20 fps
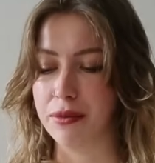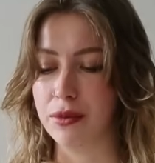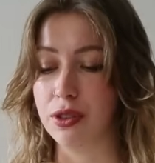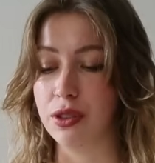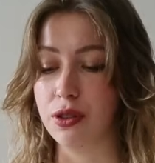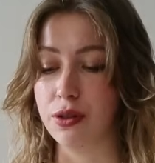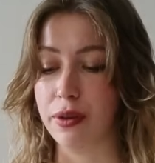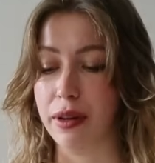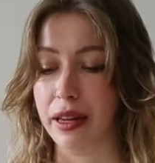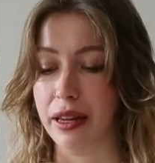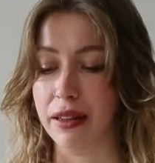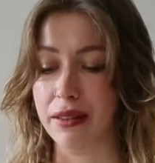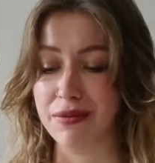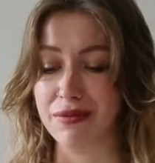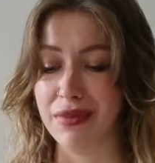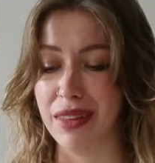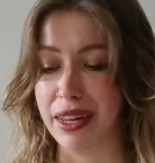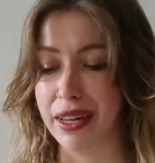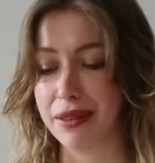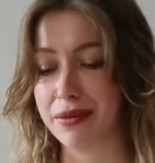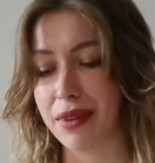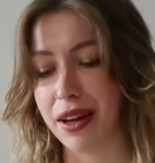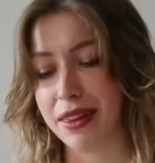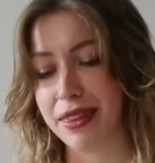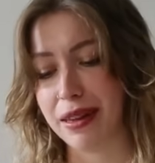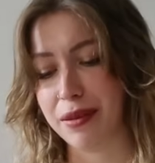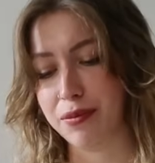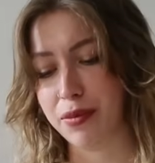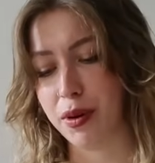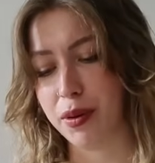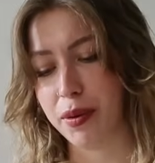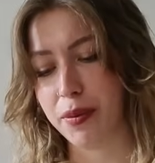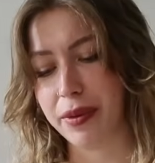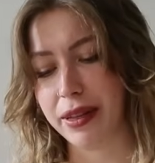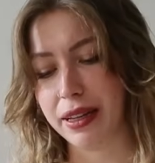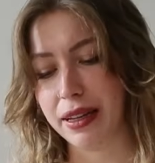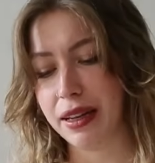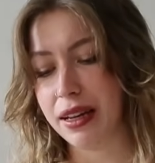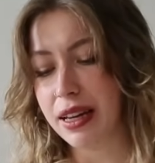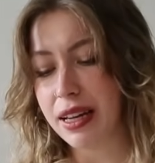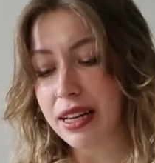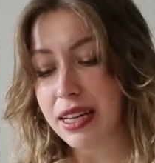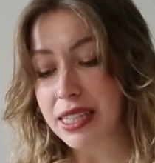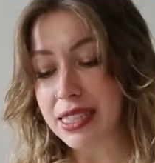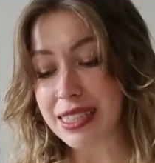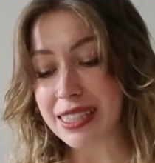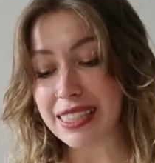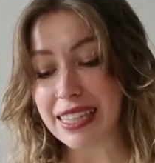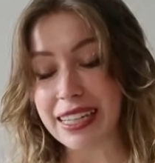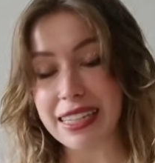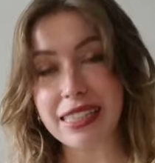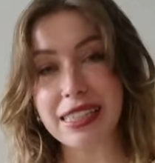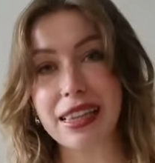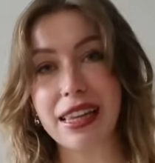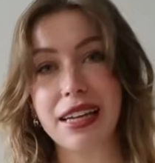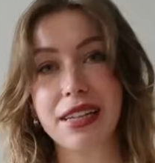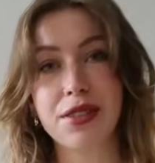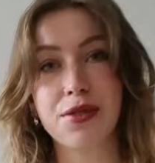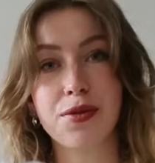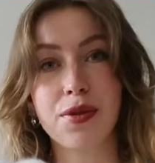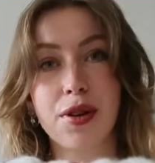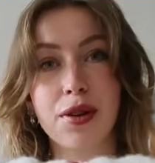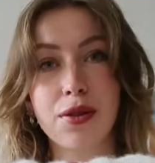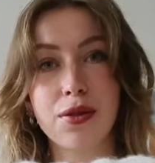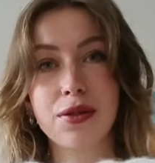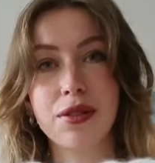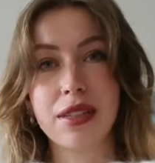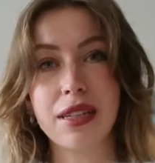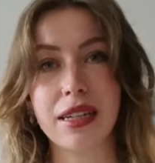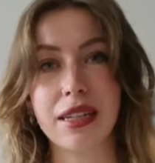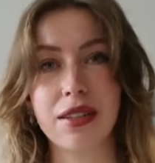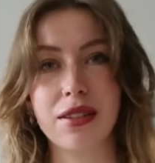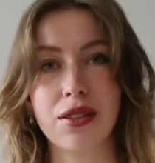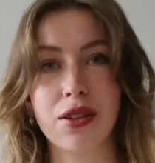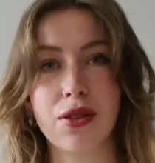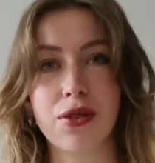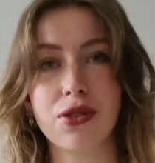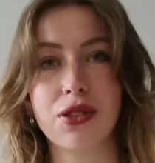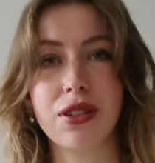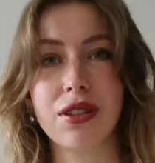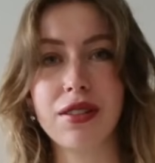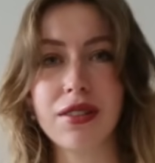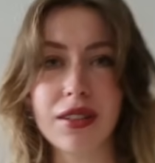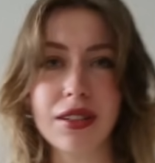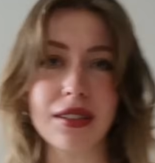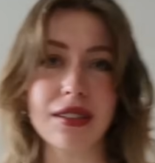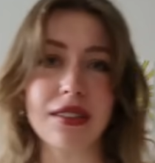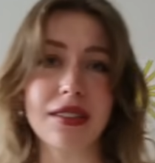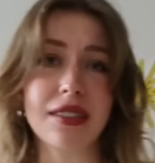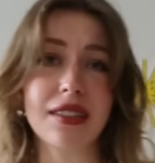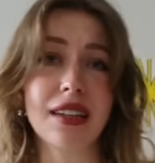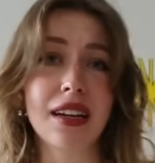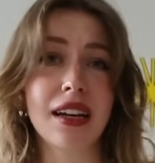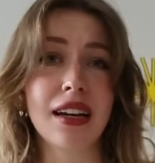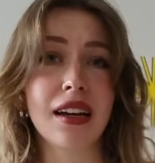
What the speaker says: doing like, I think probably 6 less rows in total, because